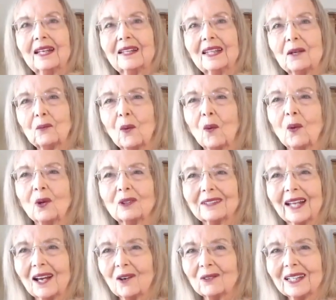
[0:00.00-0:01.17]
They roll
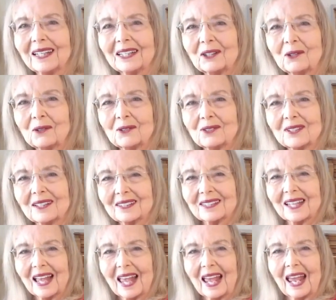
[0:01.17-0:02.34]
down hills,
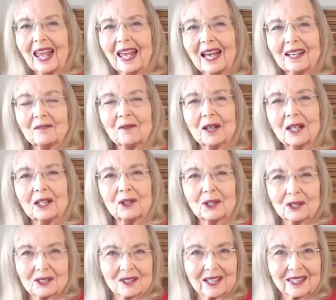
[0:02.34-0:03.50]
and it
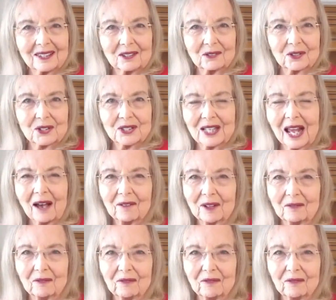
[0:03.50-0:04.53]
looks like they're just having